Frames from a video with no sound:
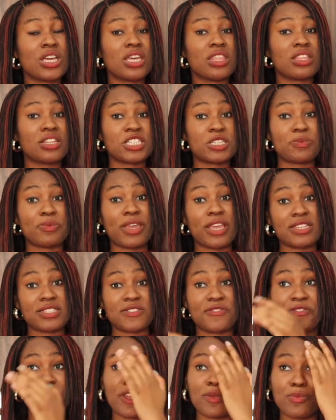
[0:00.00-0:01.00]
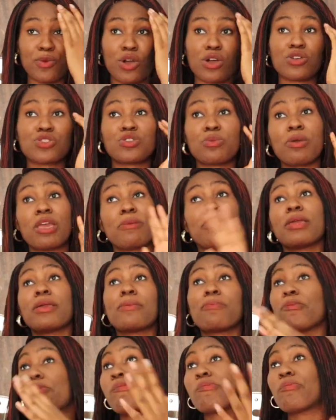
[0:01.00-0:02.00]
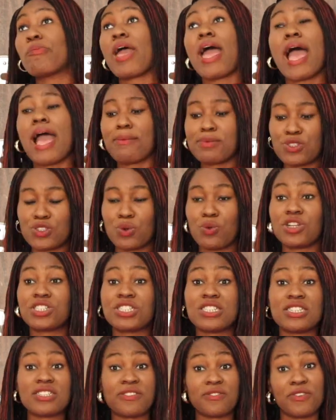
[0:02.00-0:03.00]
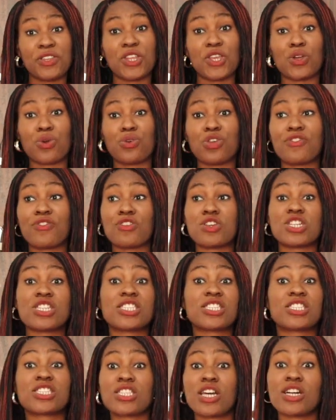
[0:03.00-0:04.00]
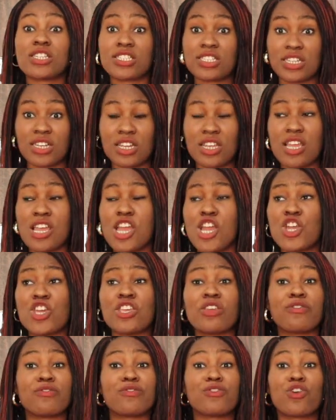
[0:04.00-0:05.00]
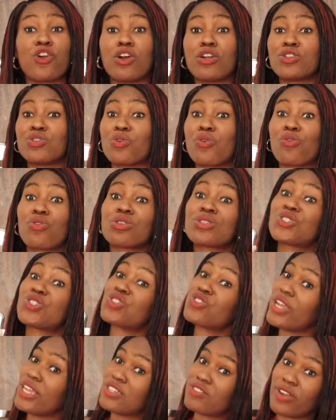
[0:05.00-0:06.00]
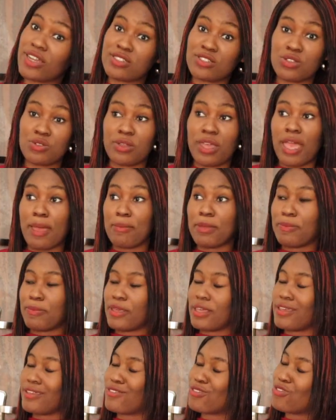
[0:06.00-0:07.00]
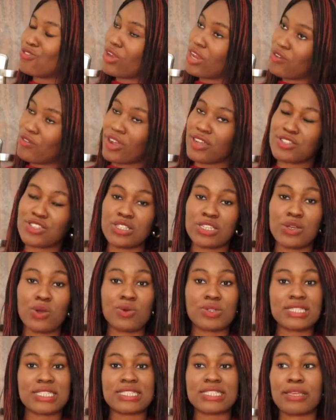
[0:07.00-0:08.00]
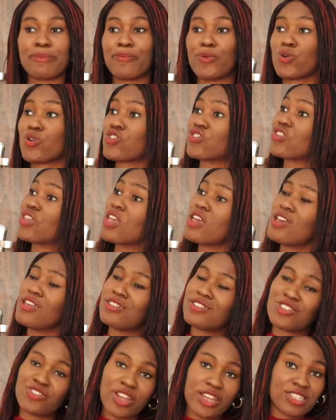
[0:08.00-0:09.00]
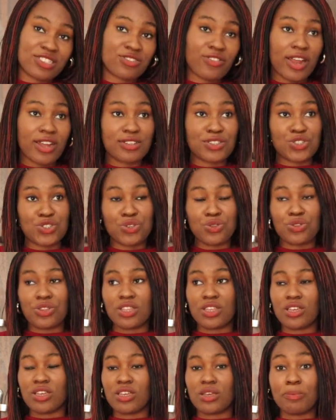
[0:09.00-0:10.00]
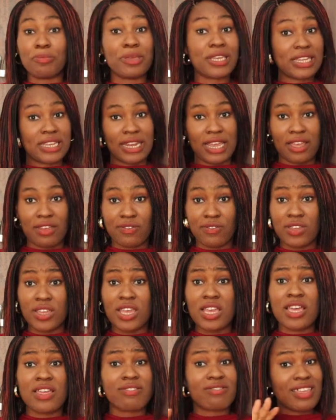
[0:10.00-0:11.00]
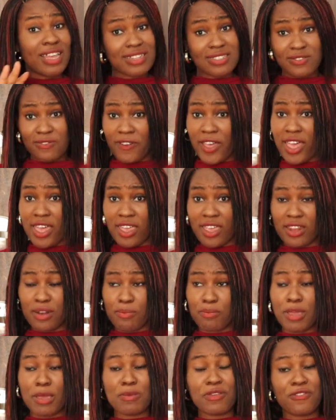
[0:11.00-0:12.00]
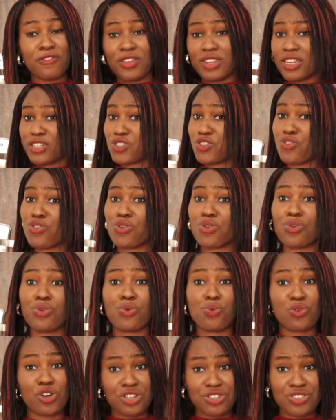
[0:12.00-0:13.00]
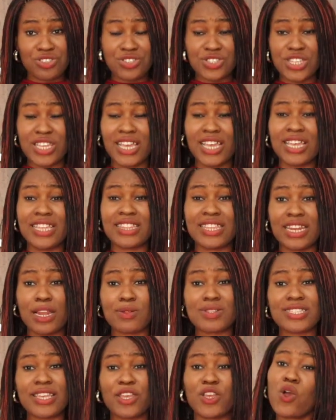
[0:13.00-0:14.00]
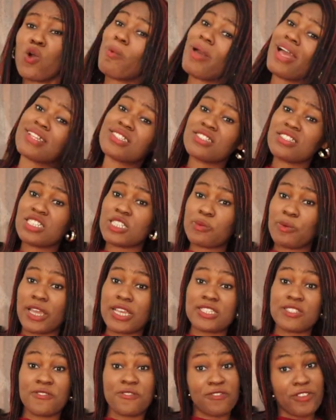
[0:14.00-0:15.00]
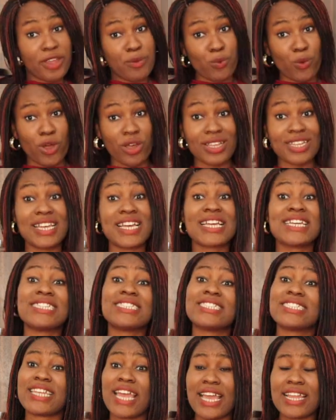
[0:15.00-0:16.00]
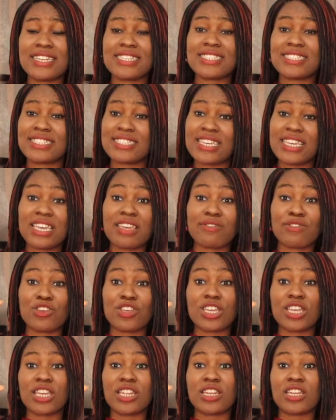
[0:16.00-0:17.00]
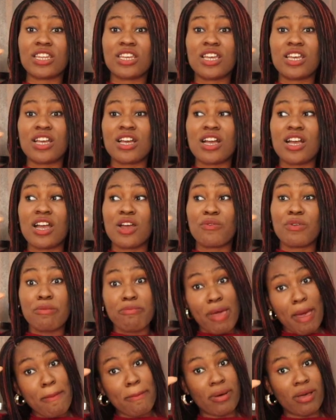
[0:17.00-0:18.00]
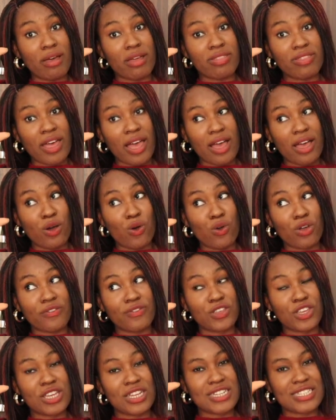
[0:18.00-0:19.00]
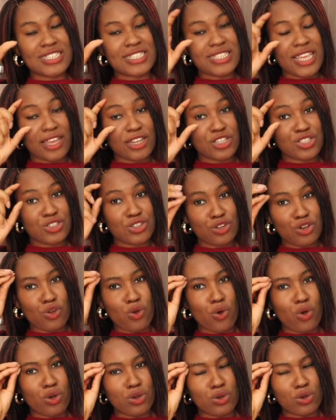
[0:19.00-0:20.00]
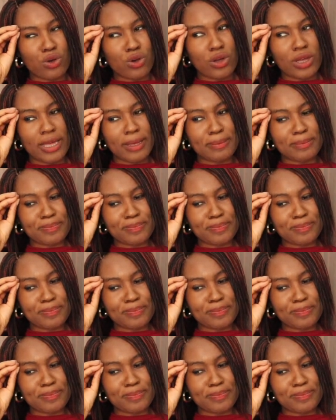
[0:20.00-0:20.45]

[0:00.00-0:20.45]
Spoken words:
the GPHC framework. So maybe perhaps you're watching this video, you've already started, you've gone straight right to the MEP, straight right to the OTC books, straight right to the BNF. That's fine. Maybe finish through once, then I would say go back to the GPHC framework, then see if you can remember that, or if you can section or